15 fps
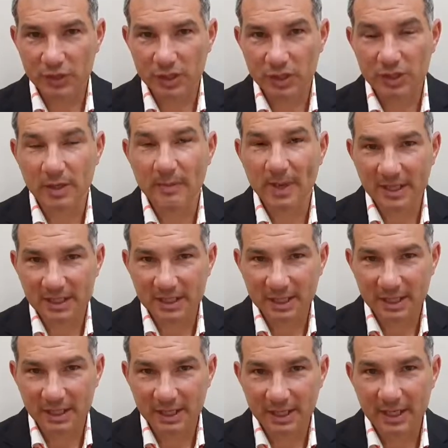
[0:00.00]
So
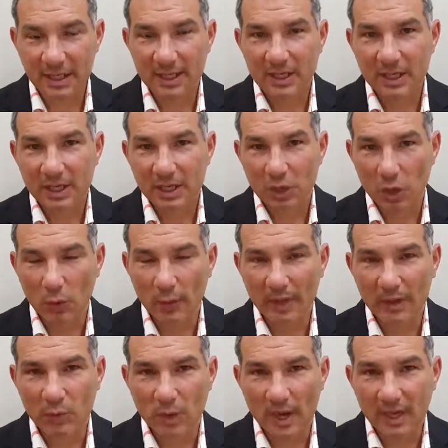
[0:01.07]
basically,
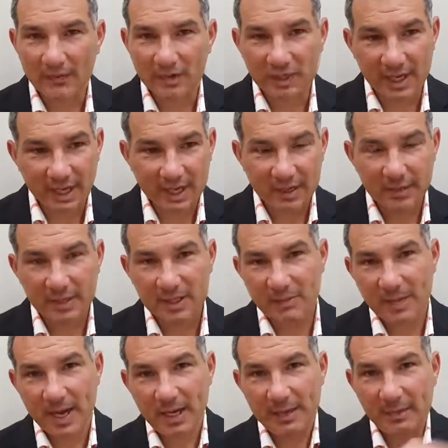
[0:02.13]
long-winded way of saying this
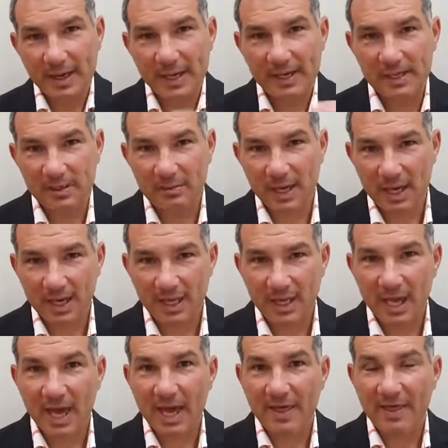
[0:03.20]
party pays the money,
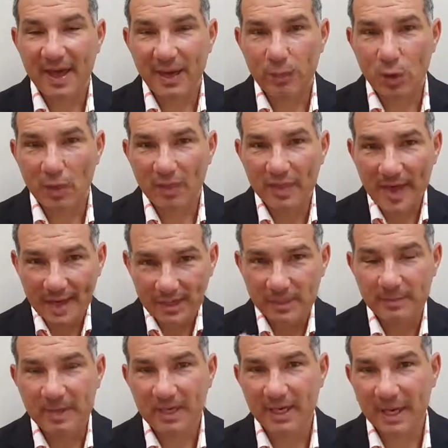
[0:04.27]
they want that to
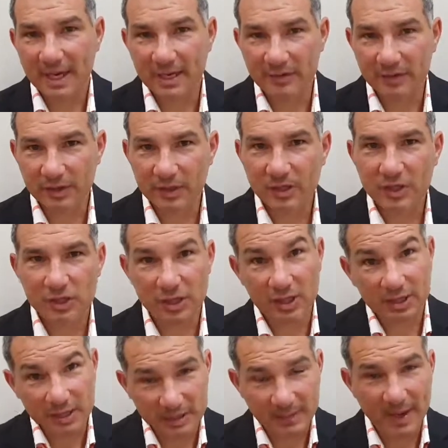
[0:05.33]
be the end of it so
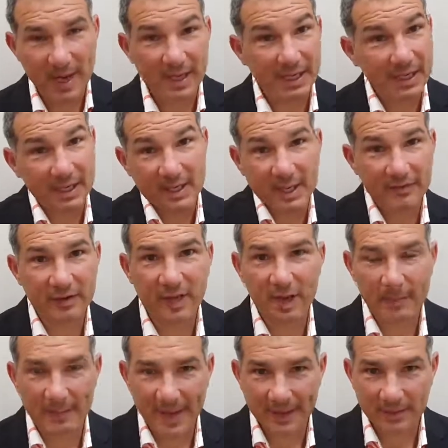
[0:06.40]
that this party can never
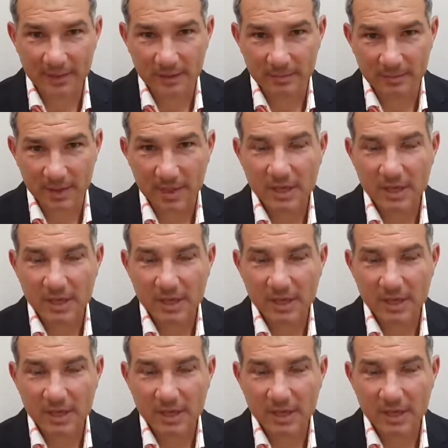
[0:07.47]
come back to them.